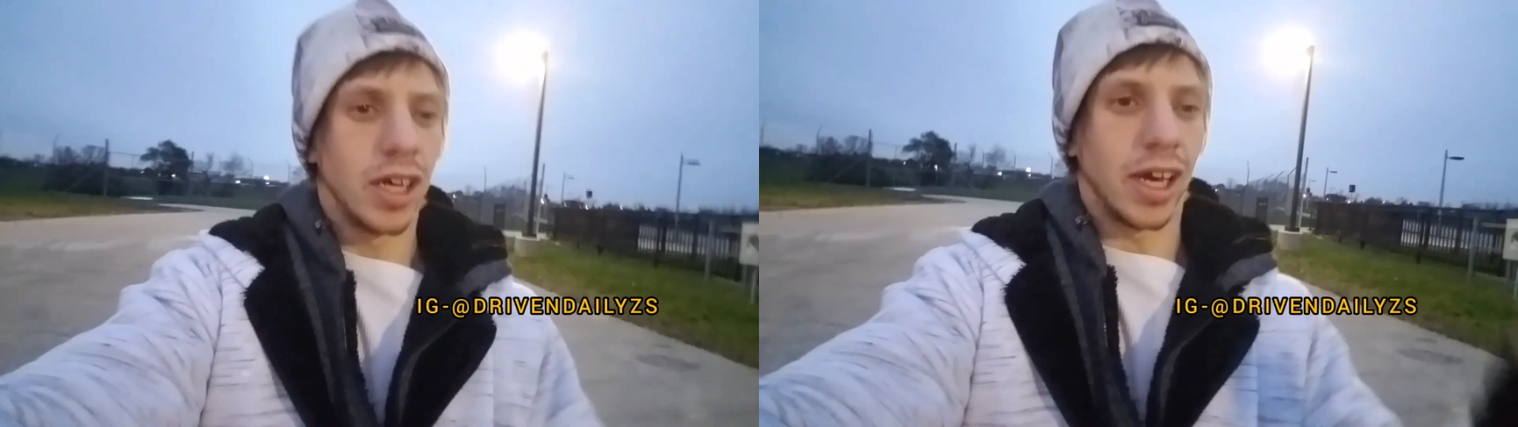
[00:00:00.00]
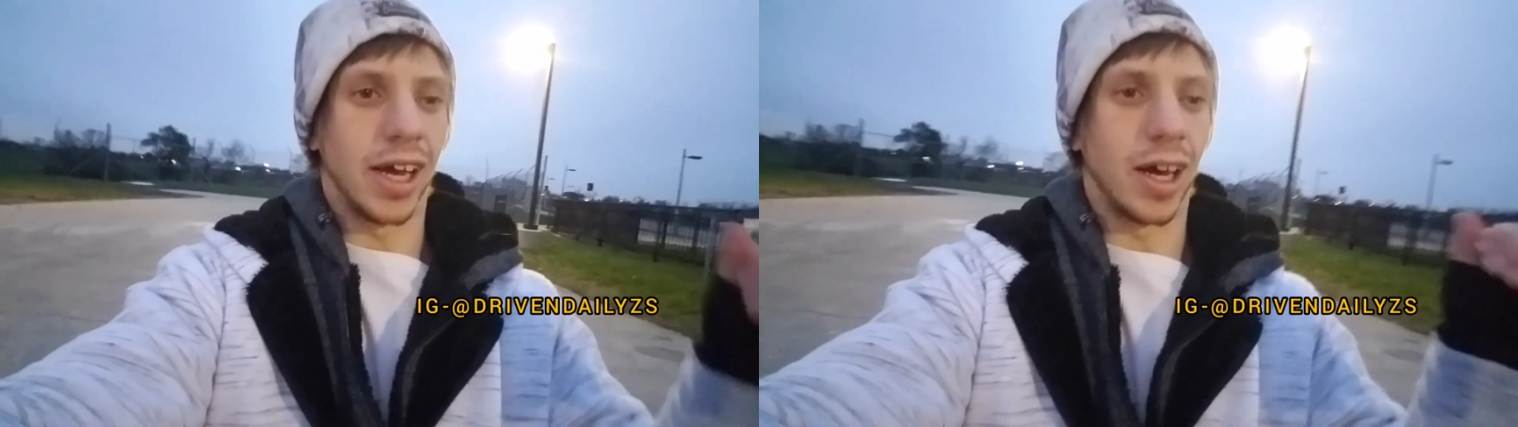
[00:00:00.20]

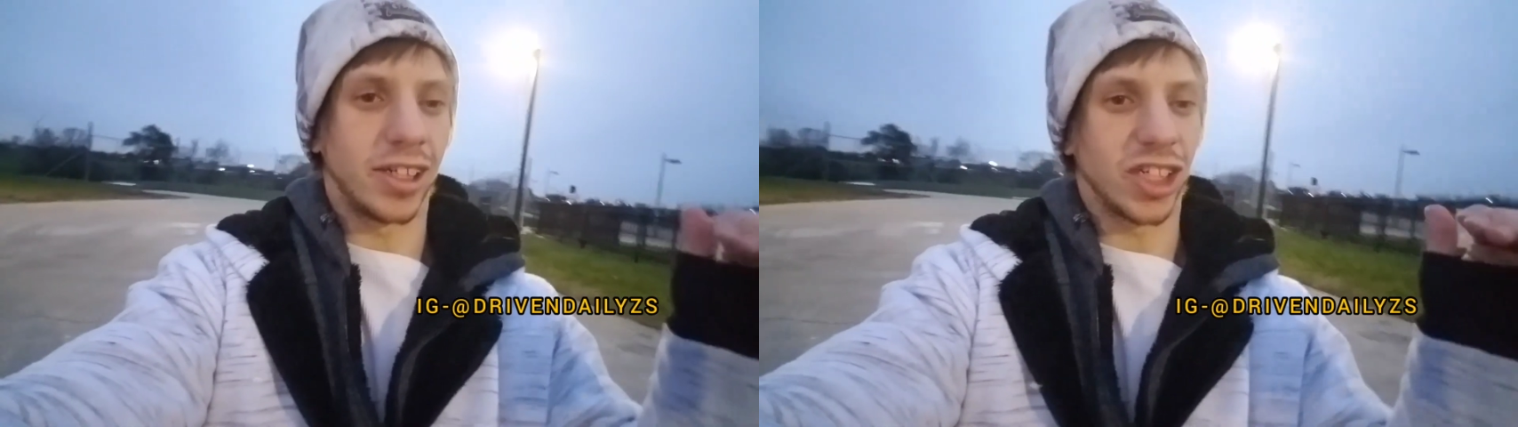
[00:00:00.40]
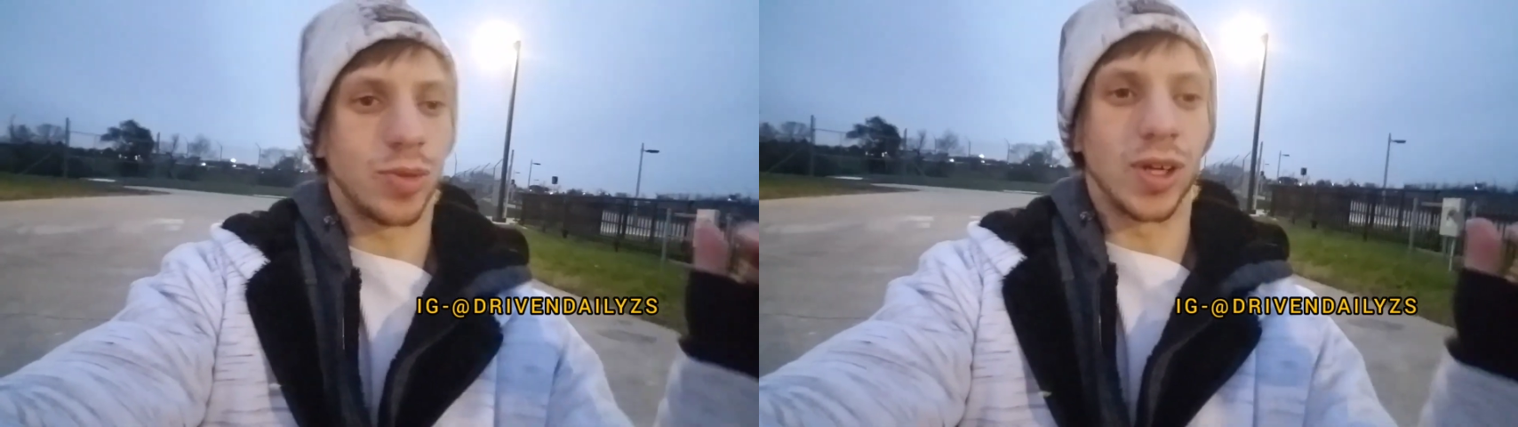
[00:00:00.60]
and I
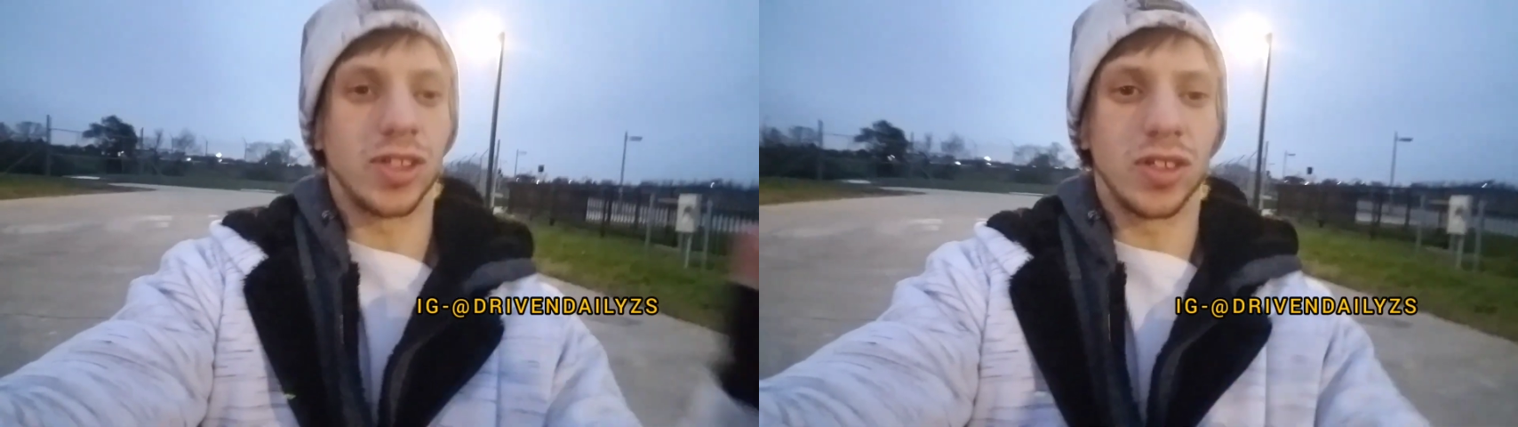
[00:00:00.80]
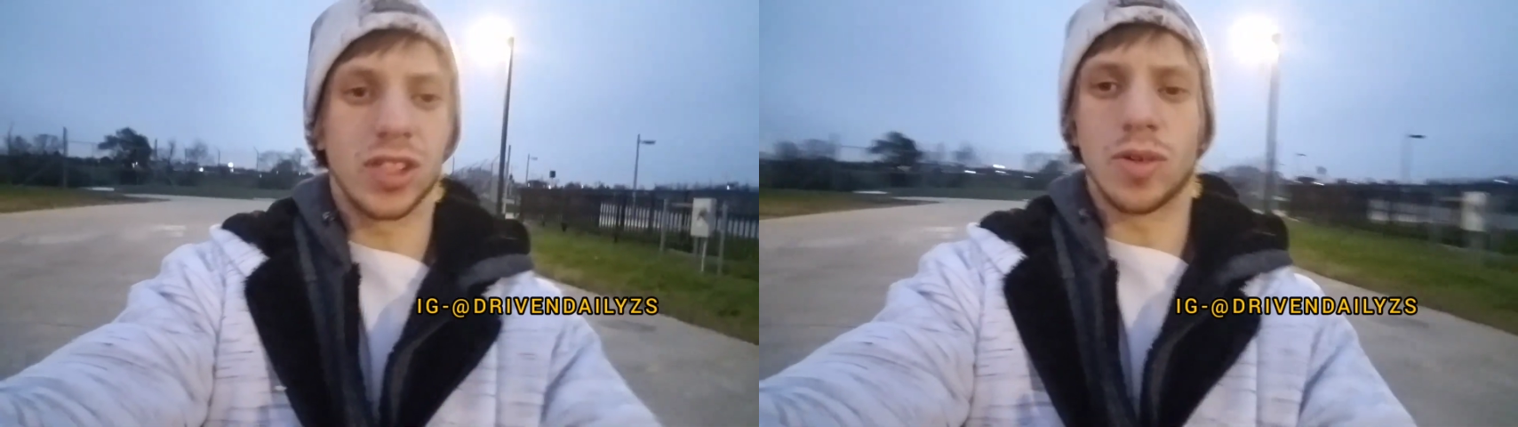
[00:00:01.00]
just want
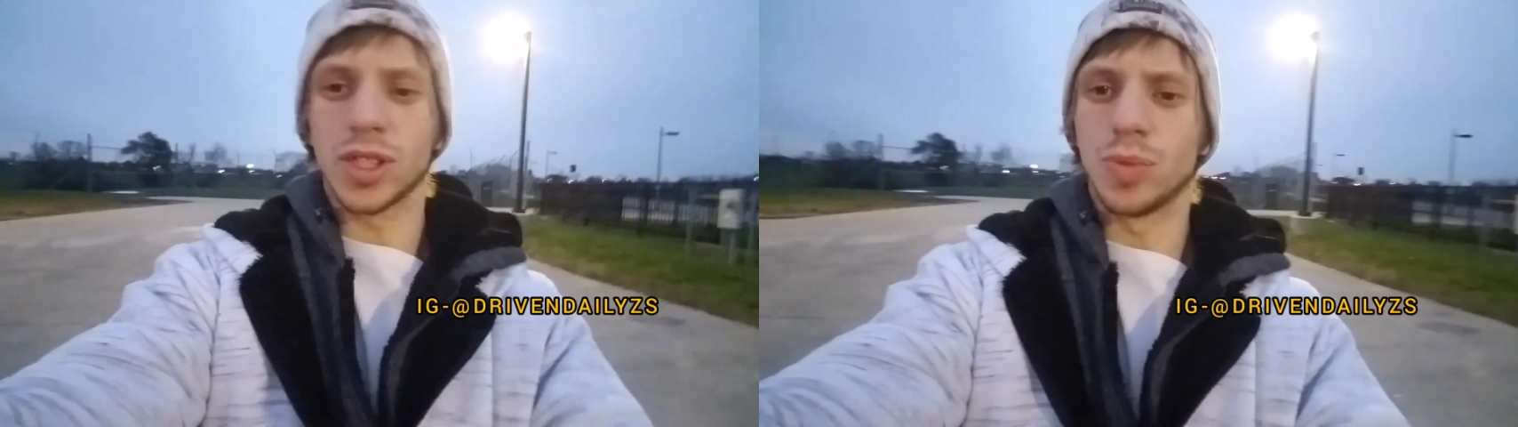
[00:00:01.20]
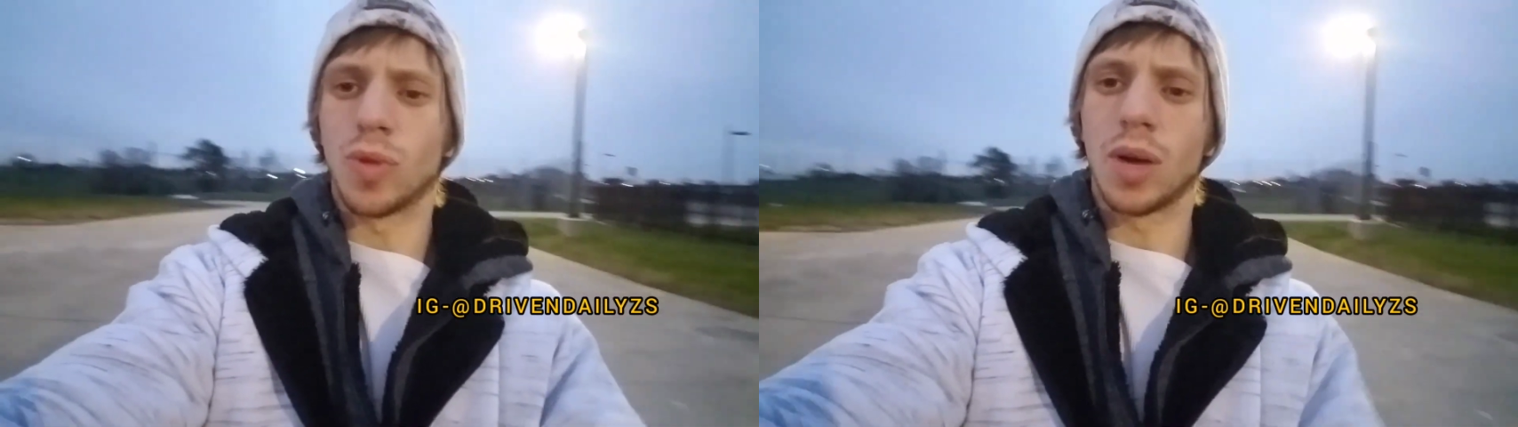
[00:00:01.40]
to do so
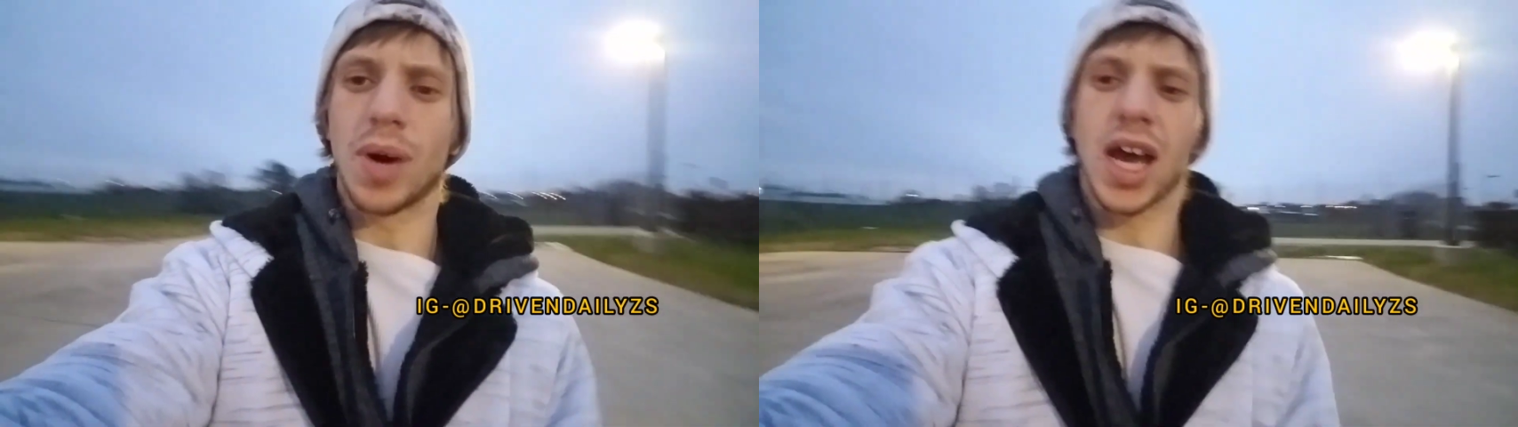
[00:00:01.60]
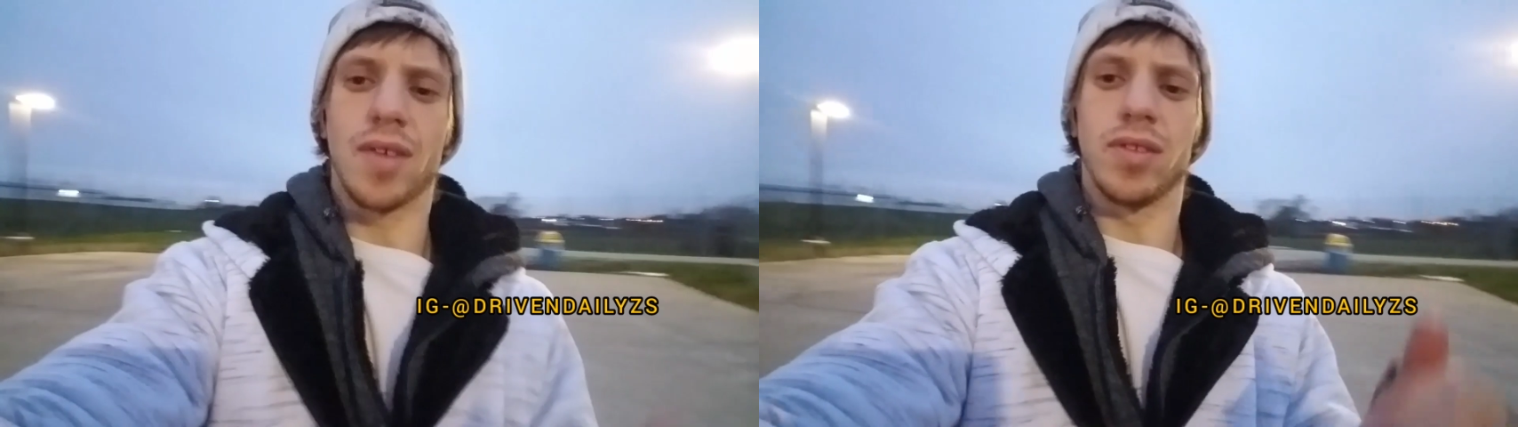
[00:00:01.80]
much more, but
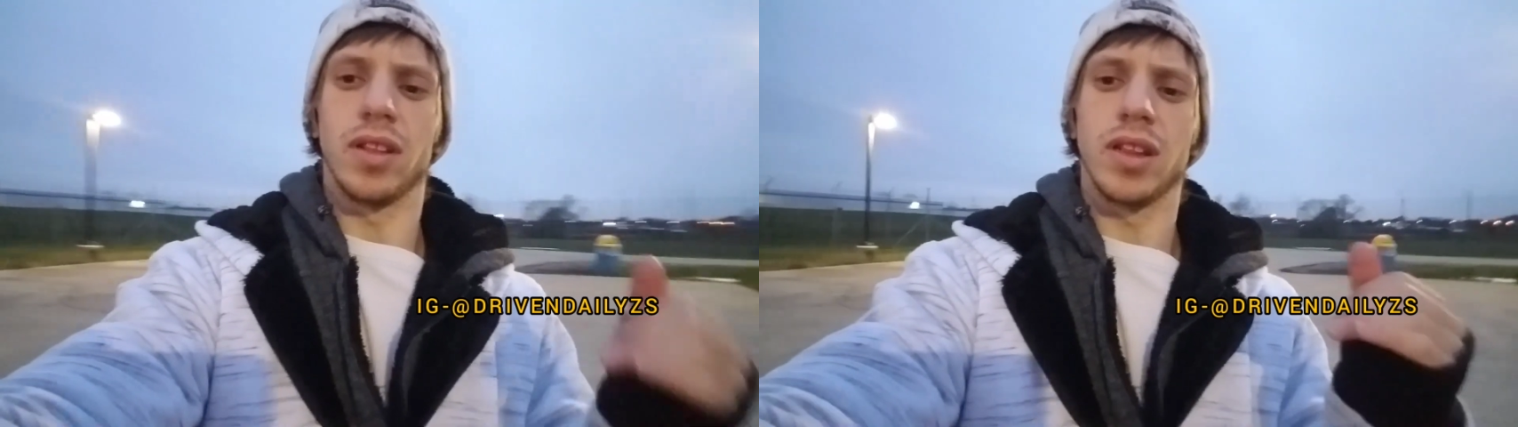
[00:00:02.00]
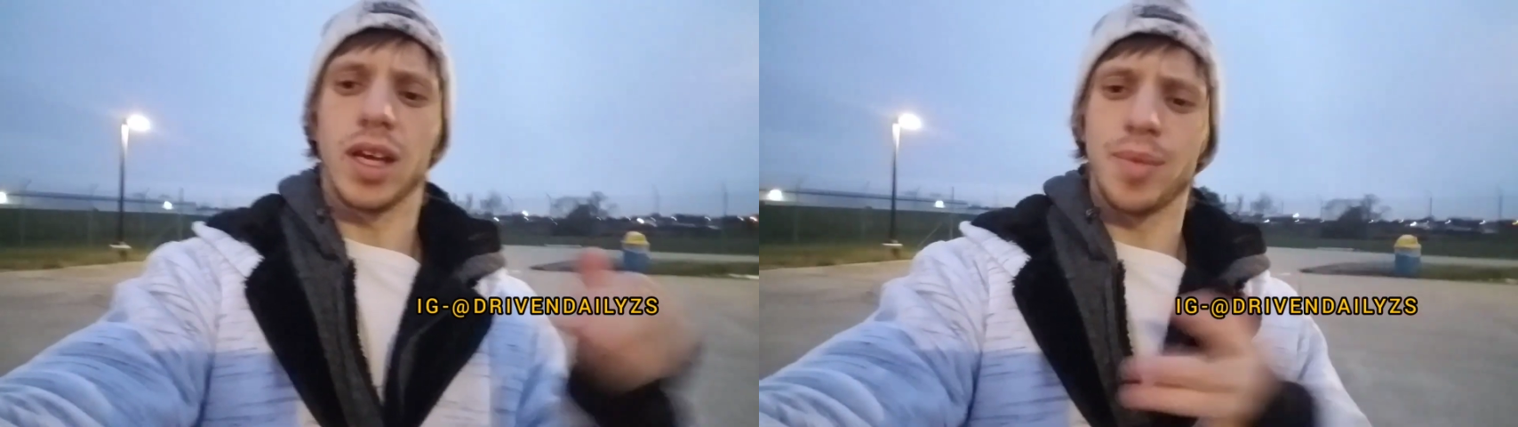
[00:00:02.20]
I have
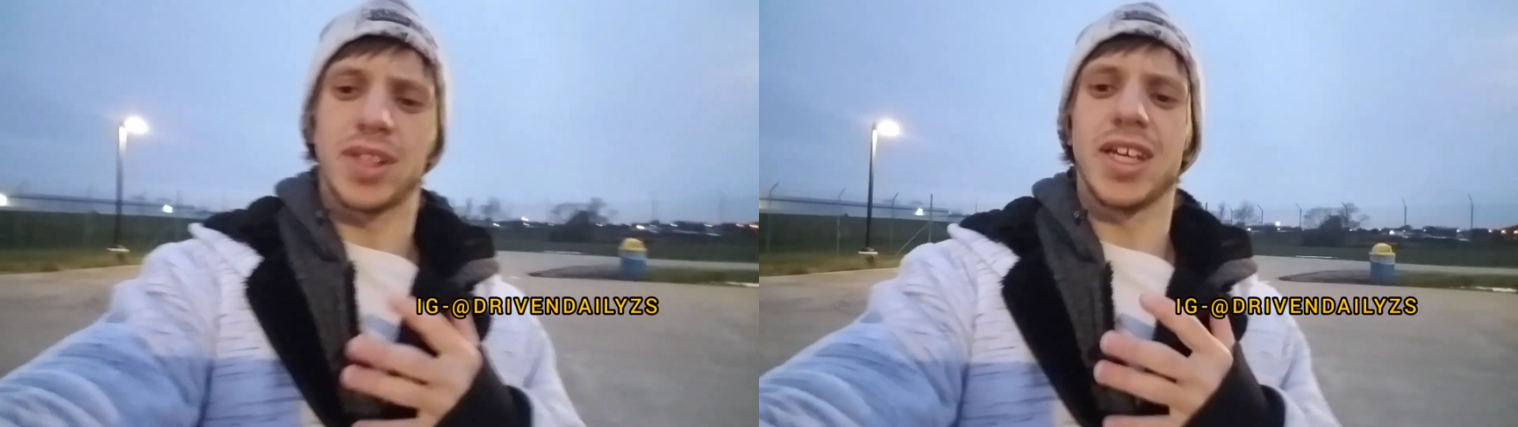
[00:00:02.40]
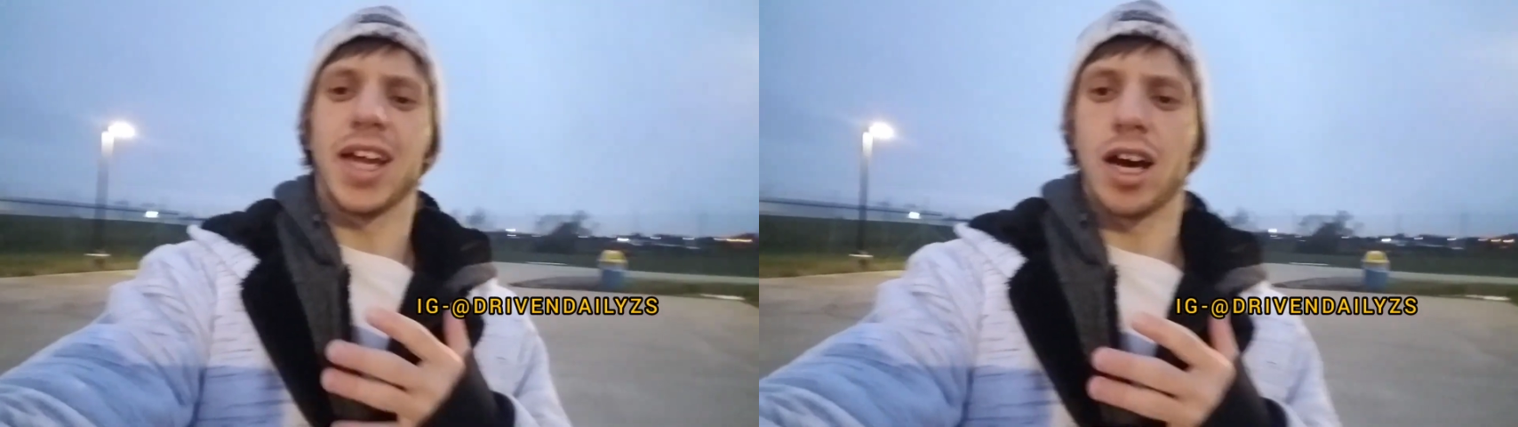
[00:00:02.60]

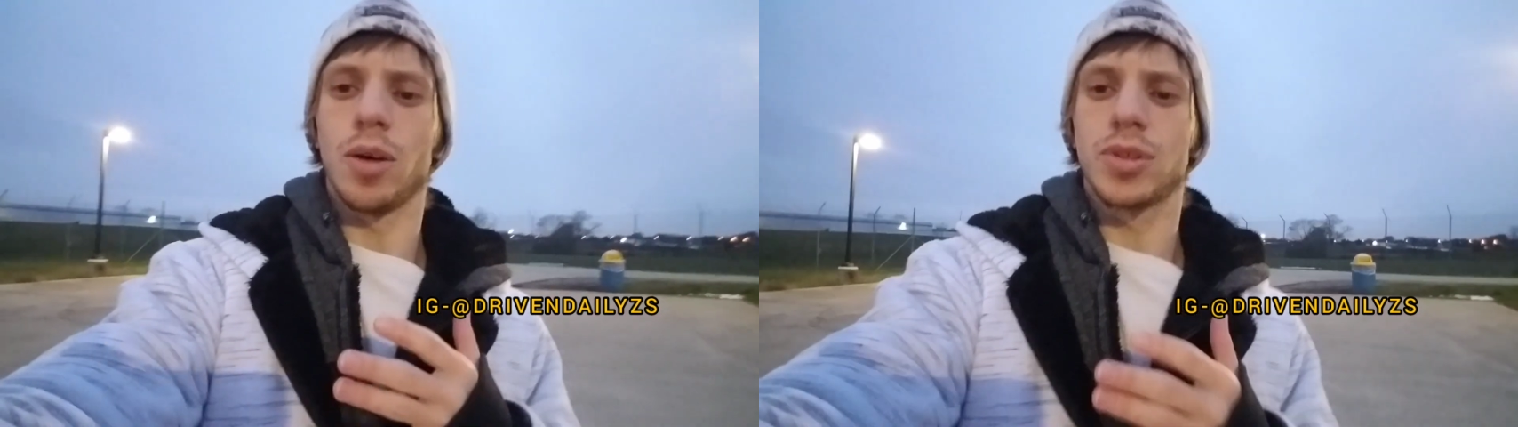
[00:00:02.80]
limited help,